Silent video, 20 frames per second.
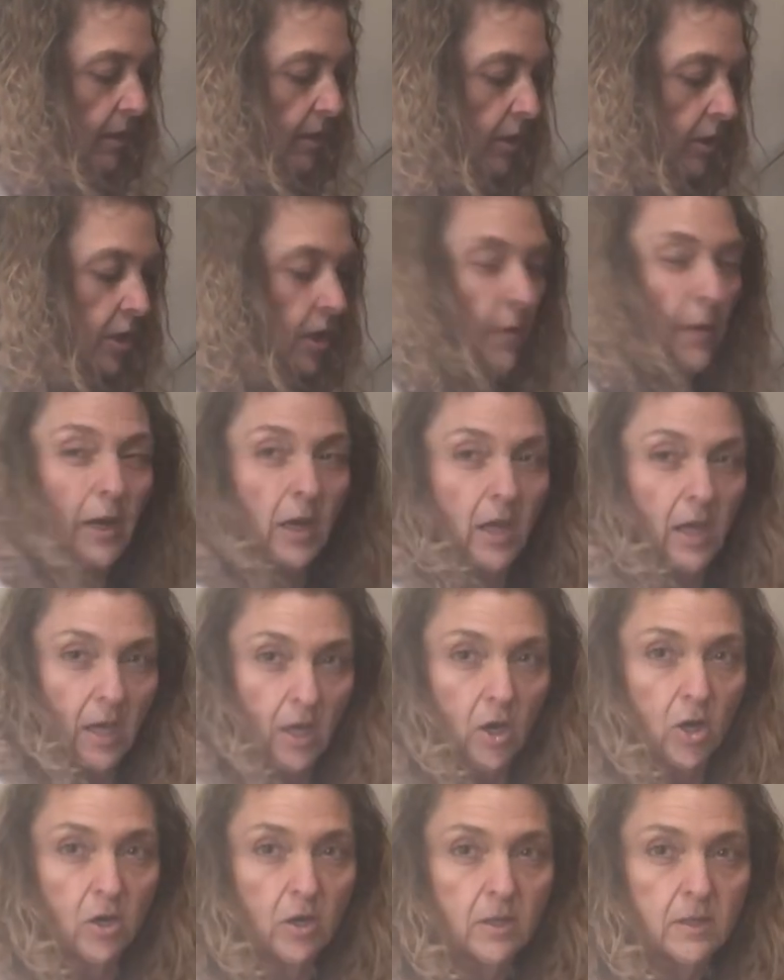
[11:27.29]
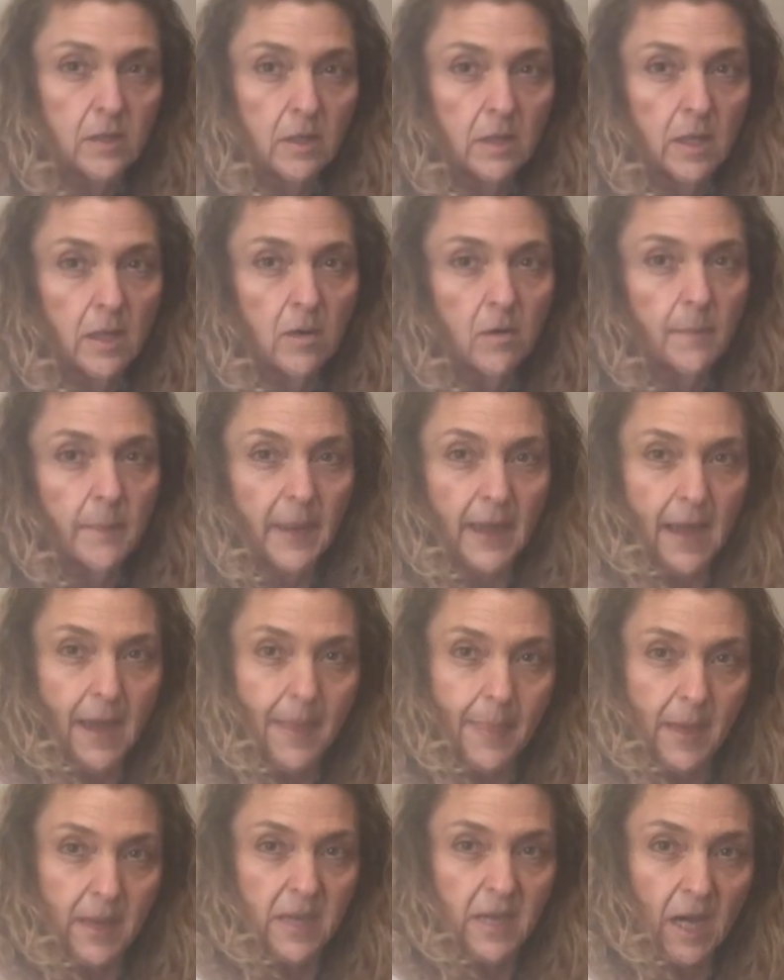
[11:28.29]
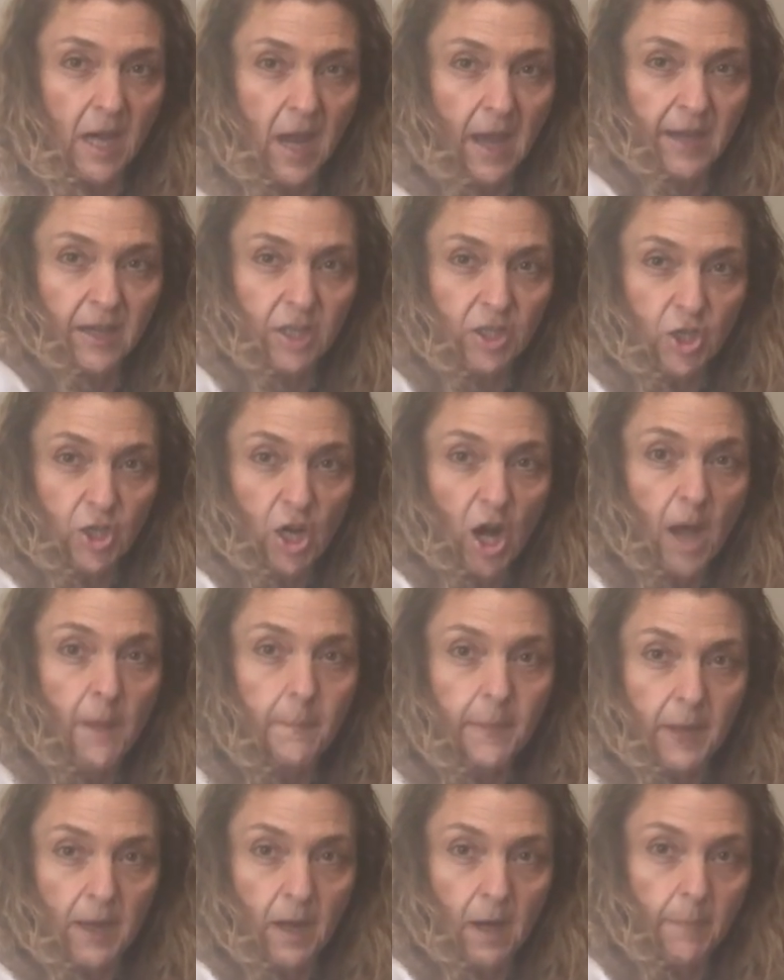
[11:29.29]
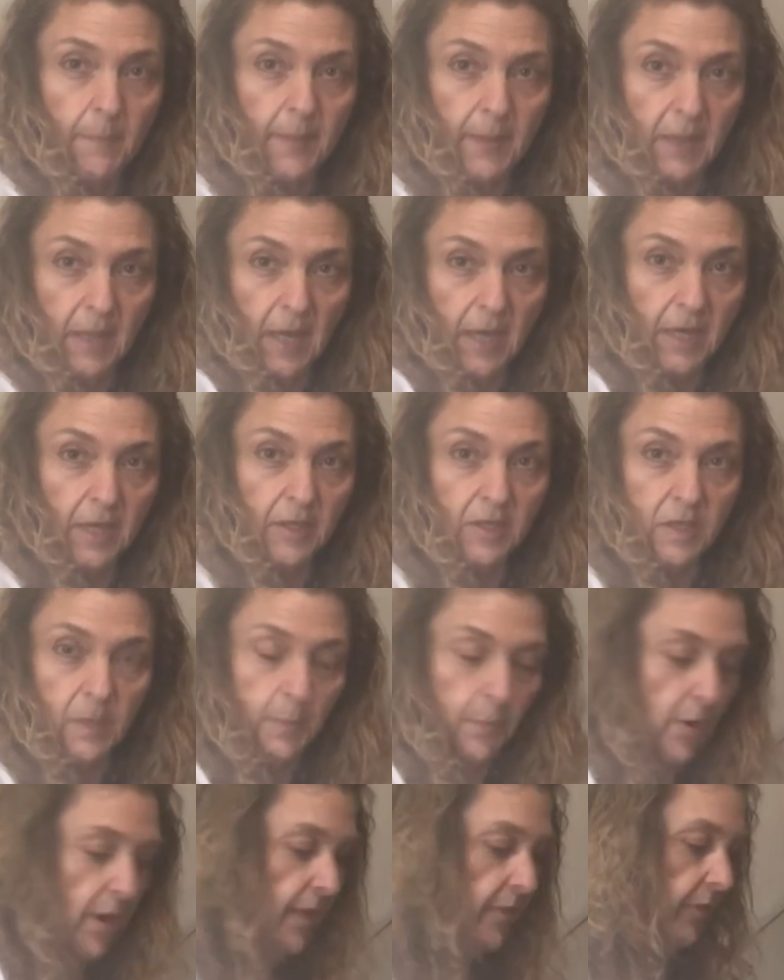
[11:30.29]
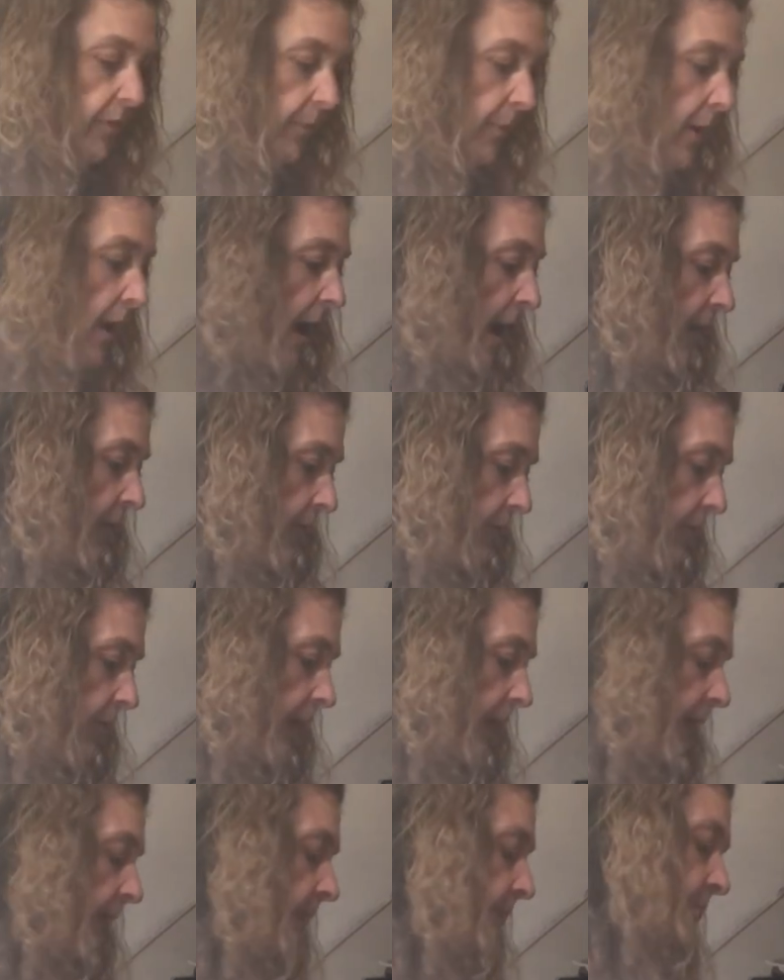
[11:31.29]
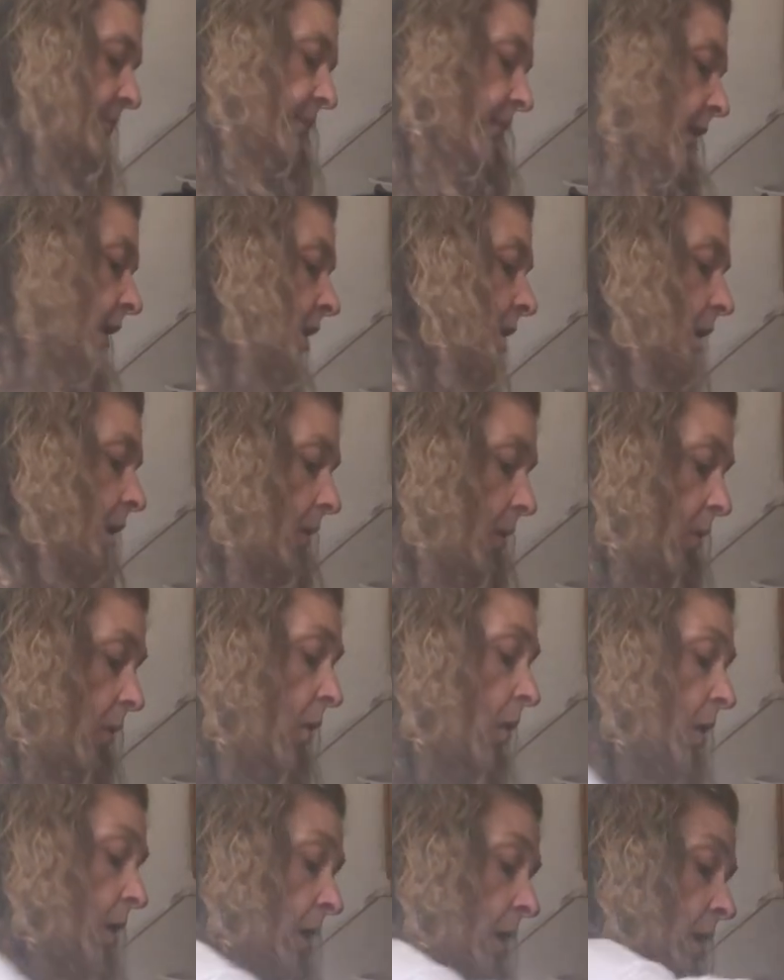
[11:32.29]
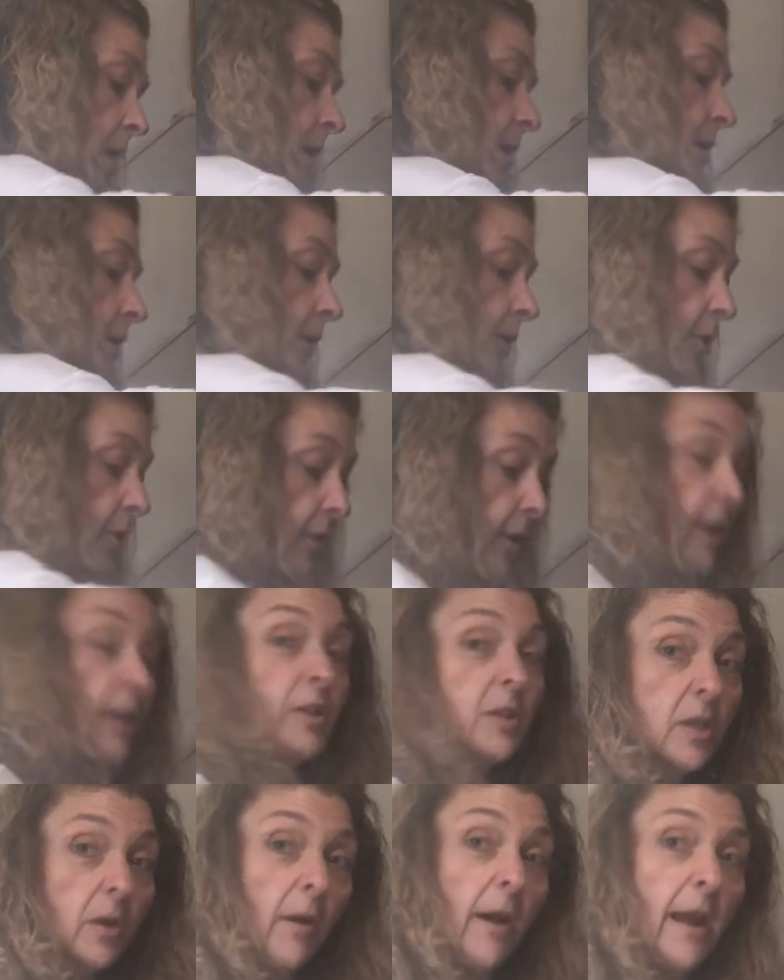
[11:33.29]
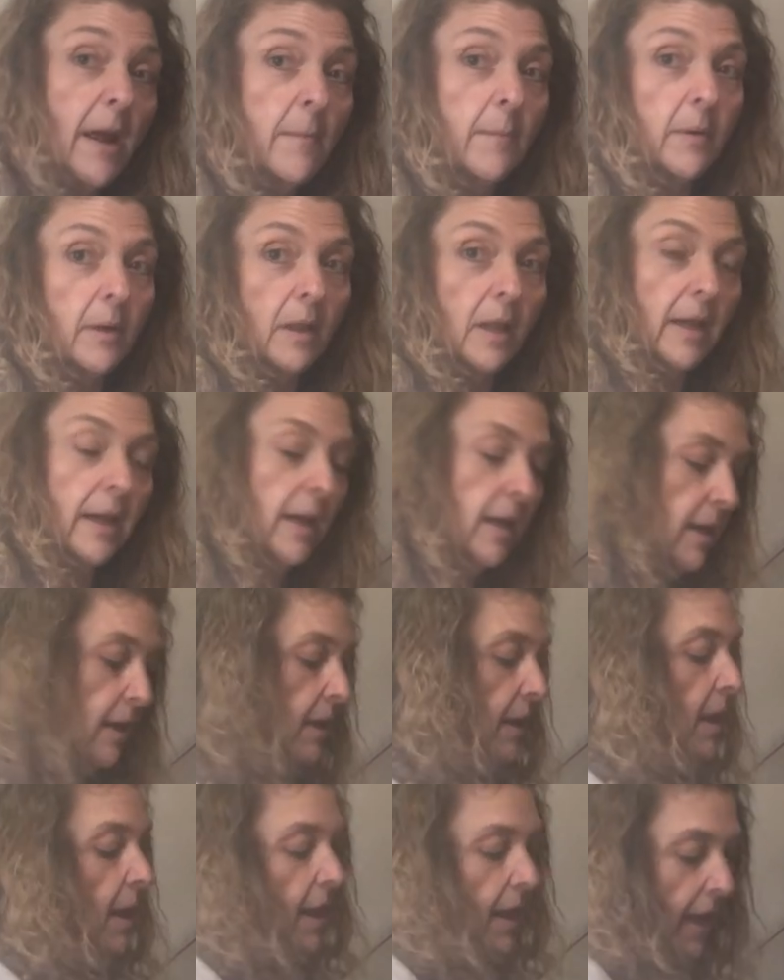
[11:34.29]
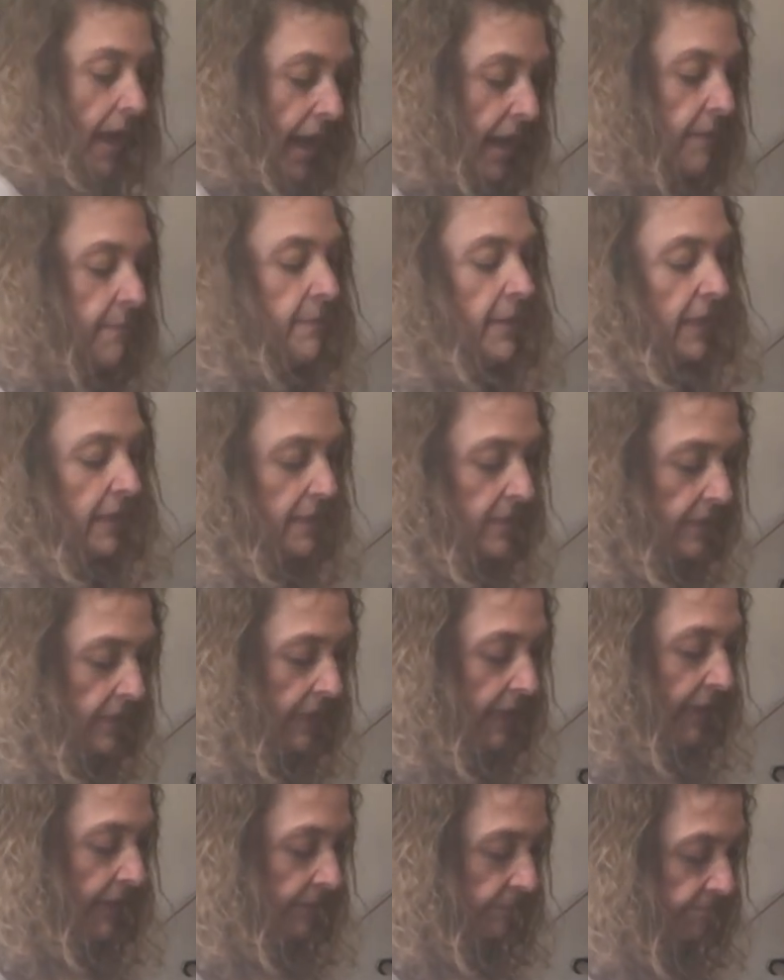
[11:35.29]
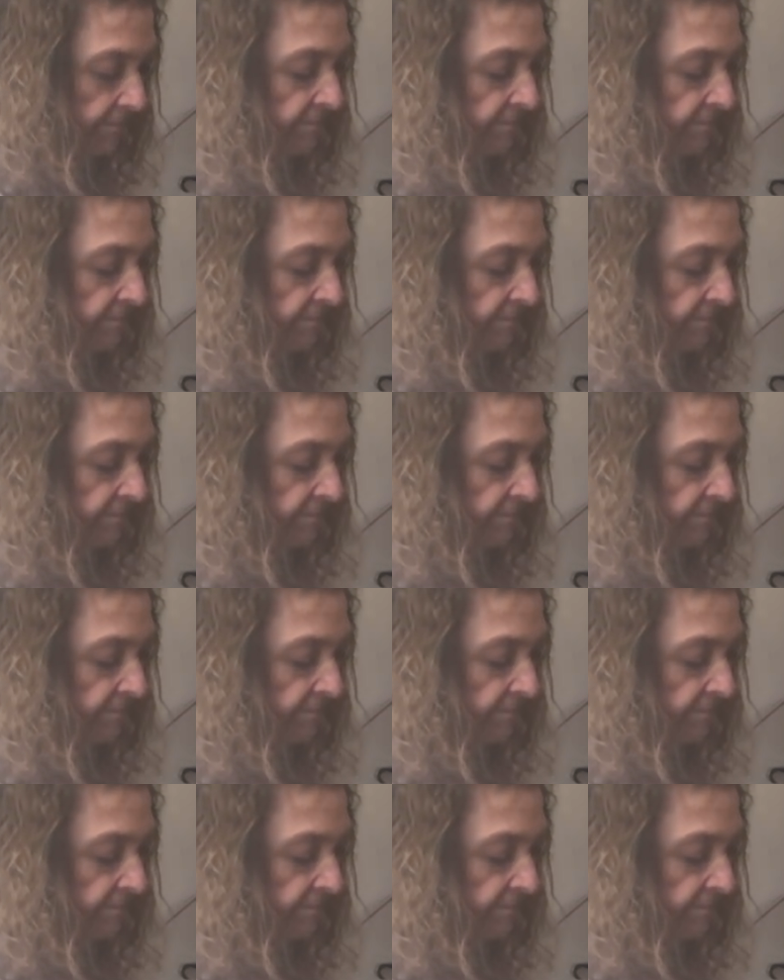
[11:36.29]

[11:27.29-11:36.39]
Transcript: you know, it cooks a little bit, and then you kind of chop it up and let it spread throughout, right? Or you can scramble it and mix it in.